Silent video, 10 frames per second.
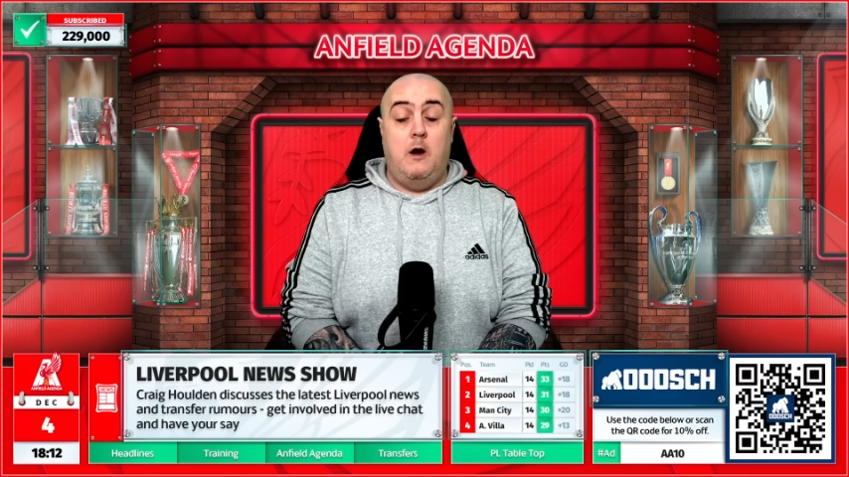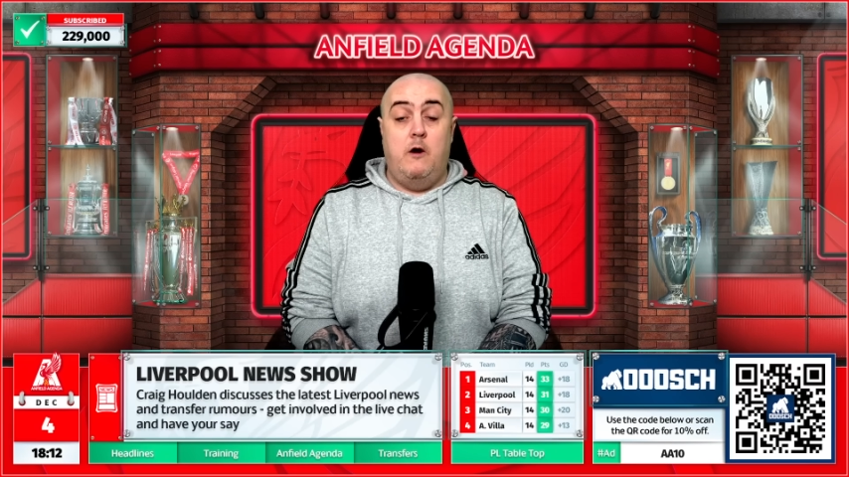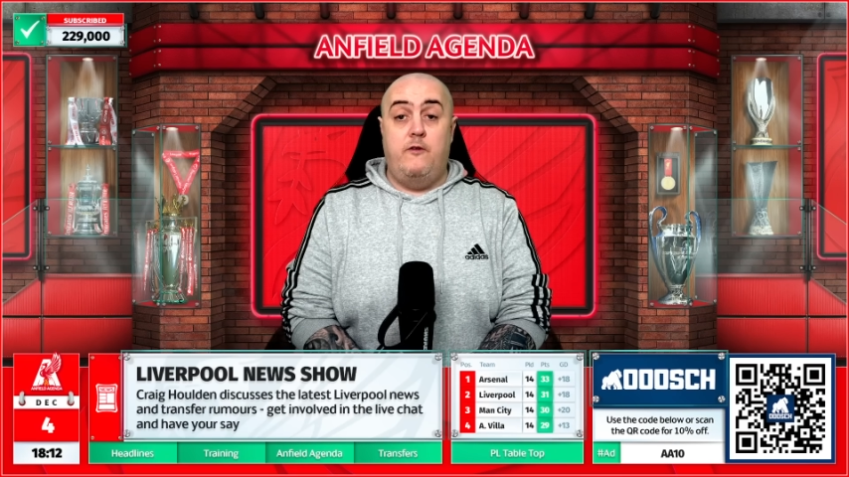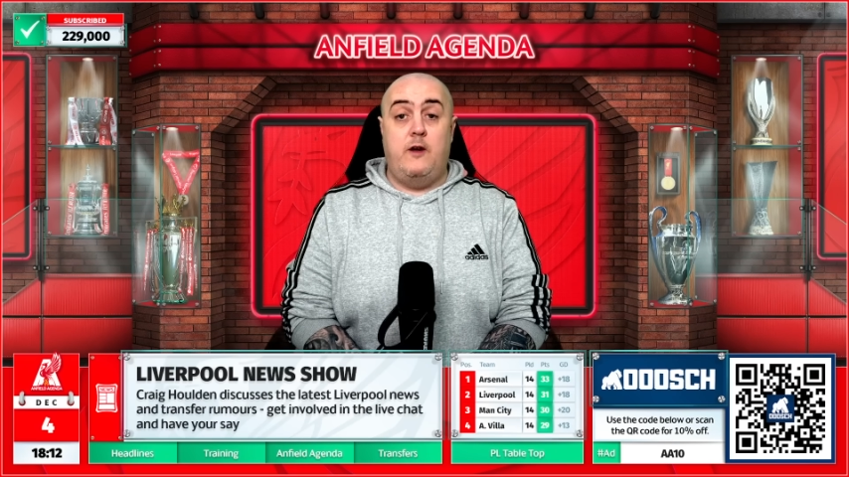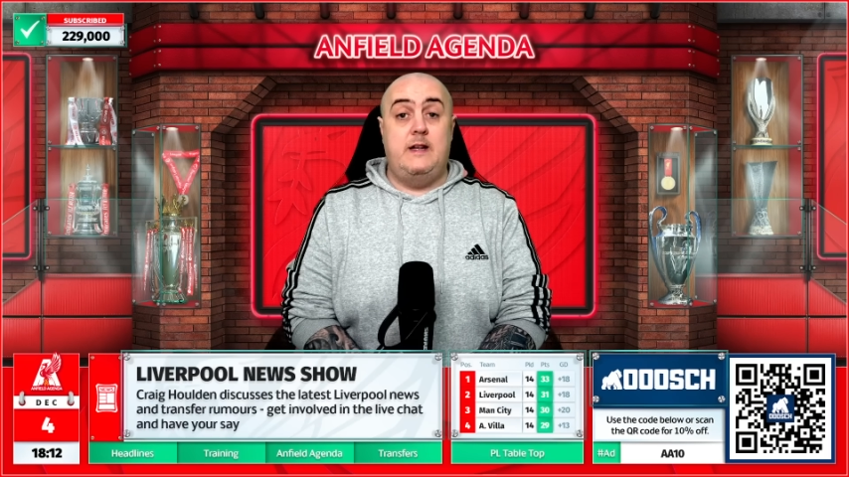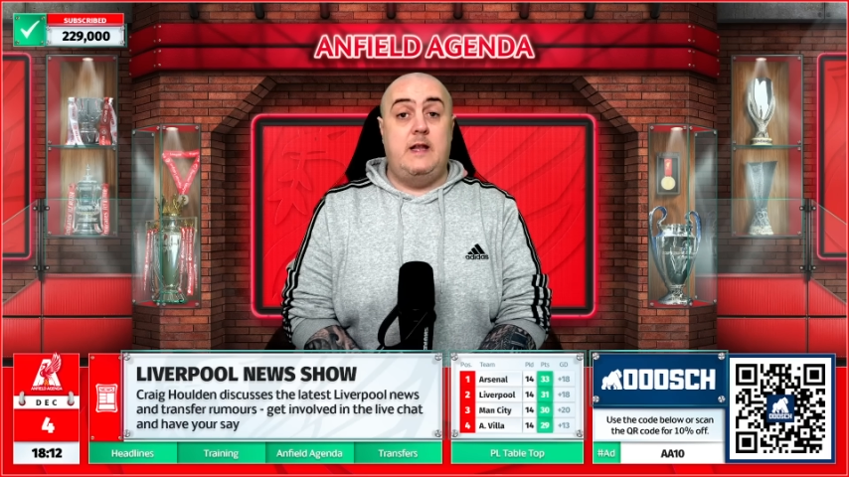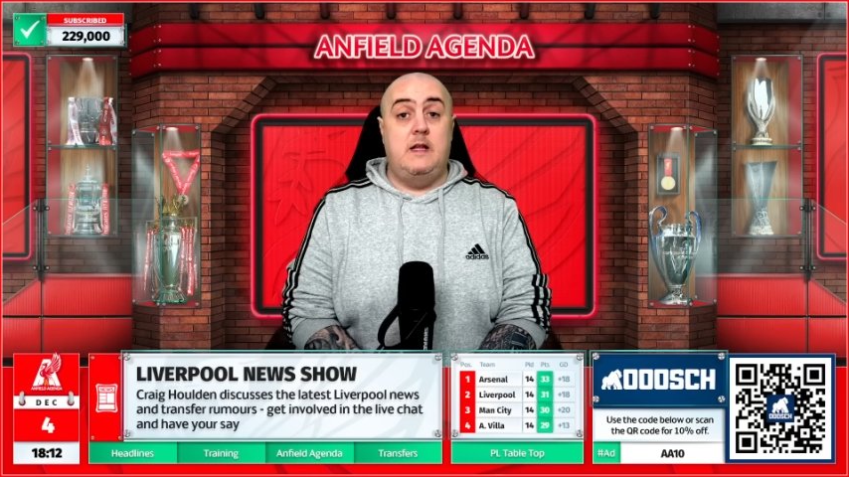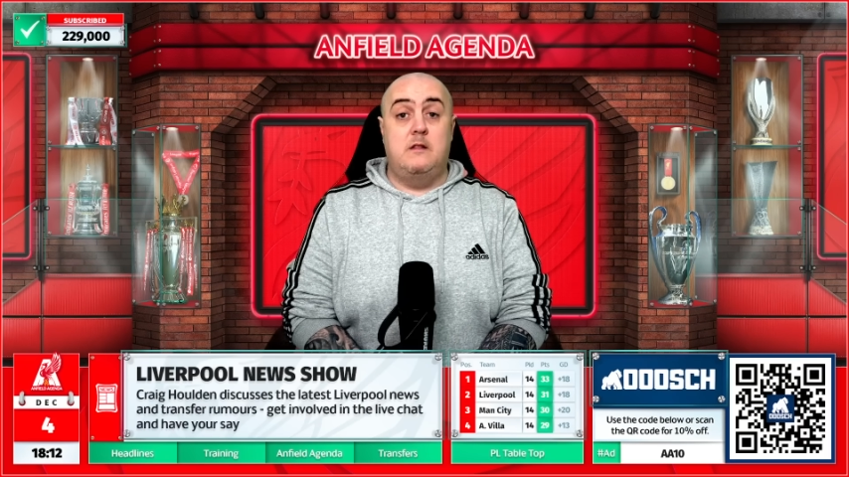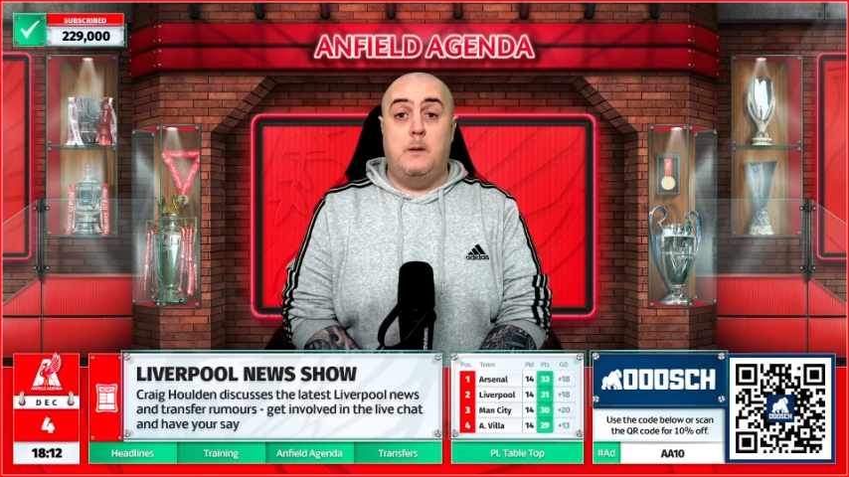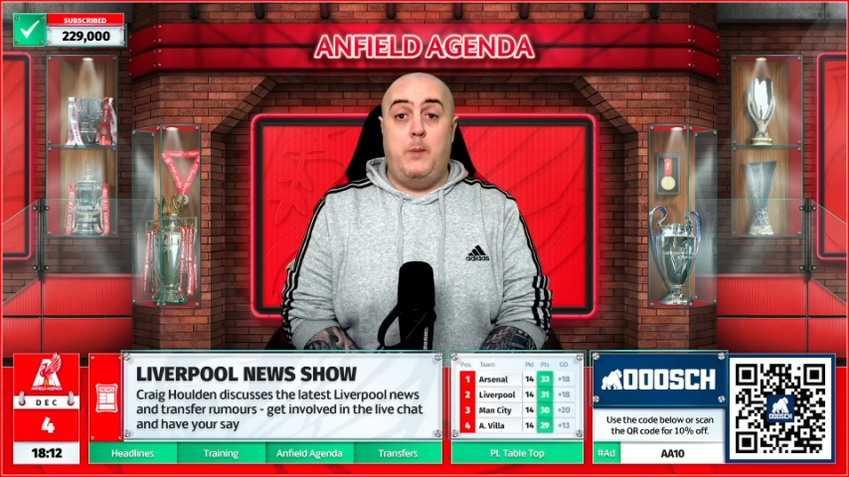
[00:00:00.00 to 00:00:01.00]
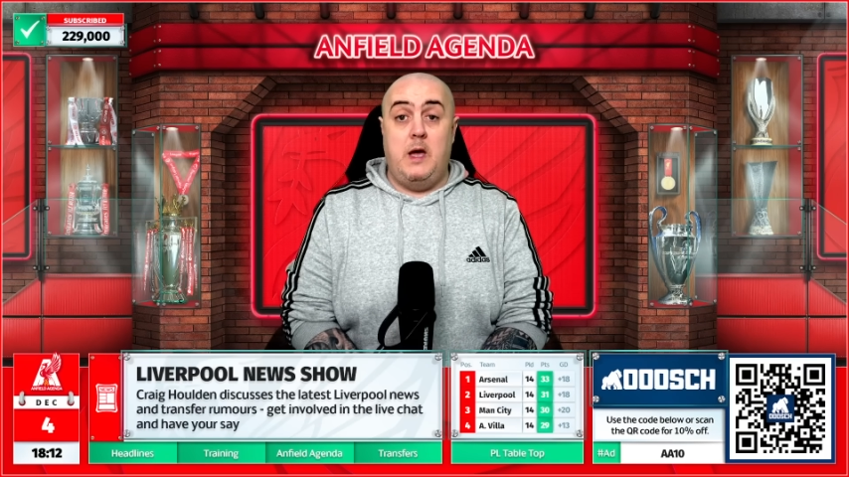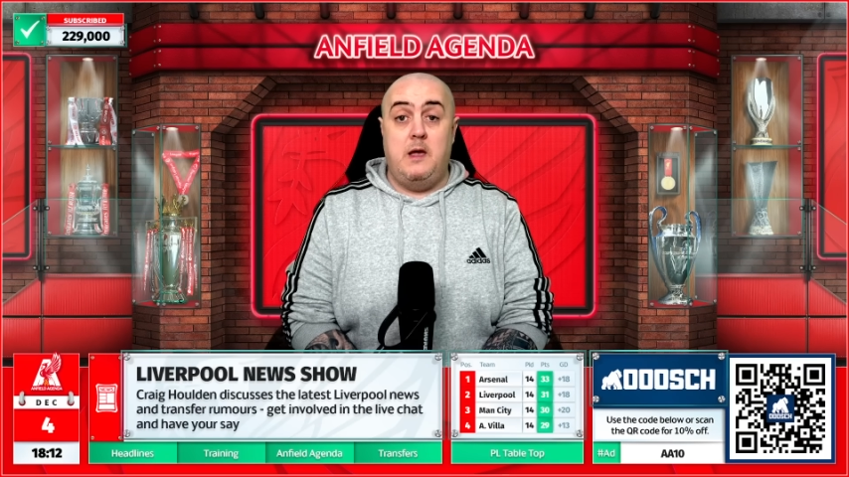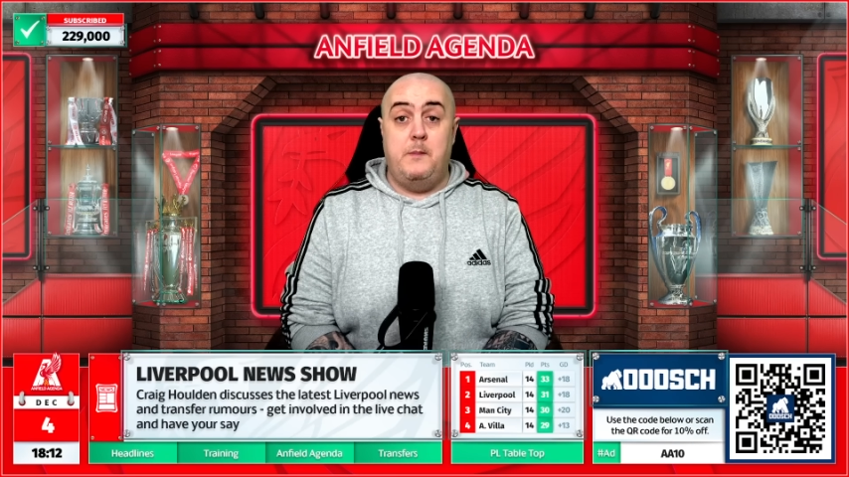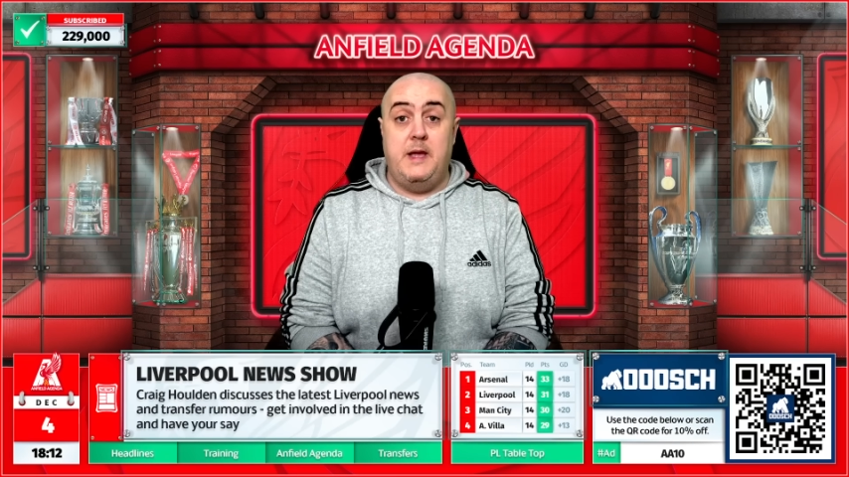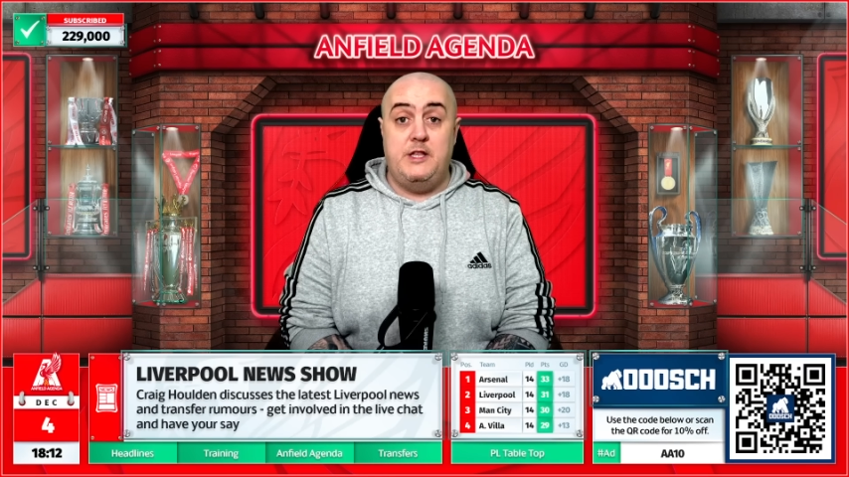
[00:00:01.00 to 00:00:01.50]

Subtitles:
over a deal to buy him